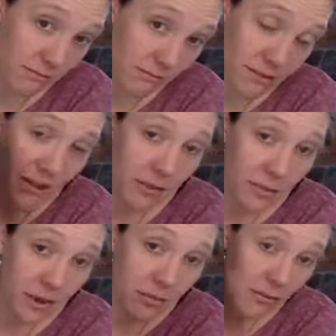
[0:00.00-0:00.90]
on the
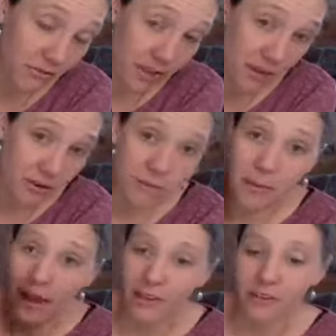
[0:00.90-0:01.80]
bottom of their feet or on the
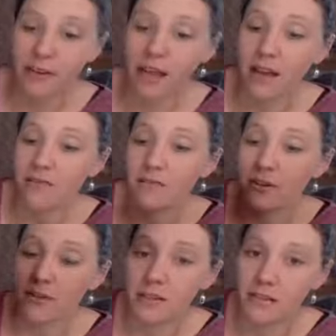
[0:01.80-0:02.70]
back of their neck
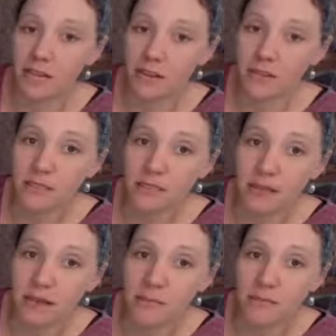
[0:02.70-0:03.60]
for the kiddos.
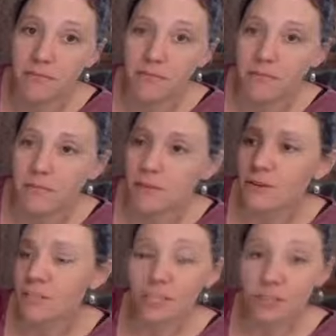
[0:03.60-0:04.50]
You
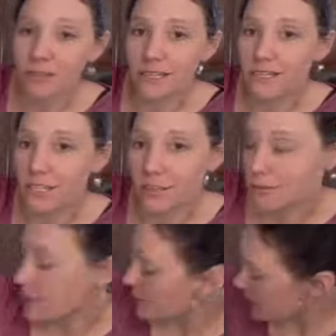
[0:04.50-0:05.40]
can dilute it too.
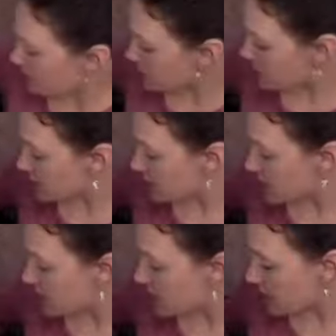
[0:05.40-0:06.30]
It just
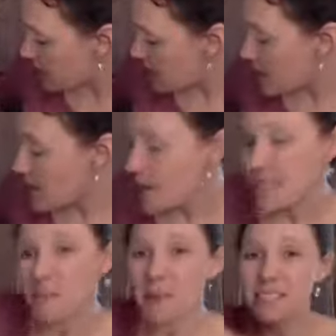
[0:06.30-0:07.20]
depends on
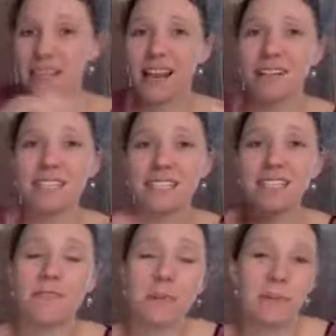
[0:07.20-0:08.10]
how
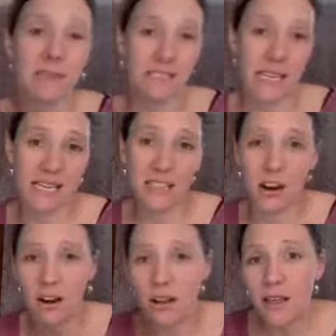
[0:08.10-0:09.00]
sensitive people's skins
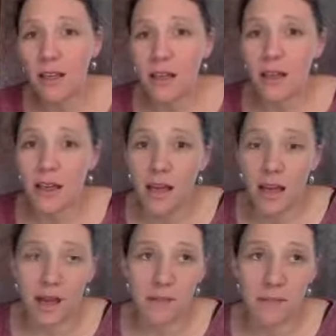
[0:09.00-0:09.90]
are.
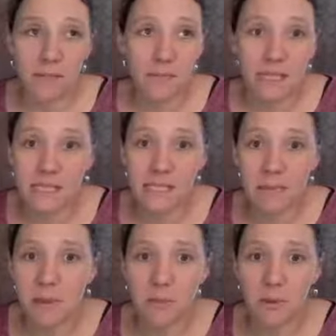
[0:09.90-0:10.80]
Because some
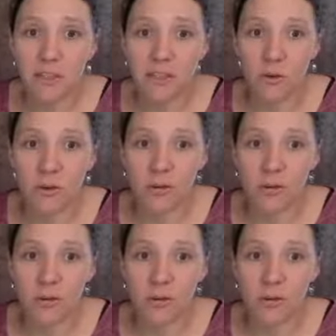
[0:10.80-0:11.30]
people can totally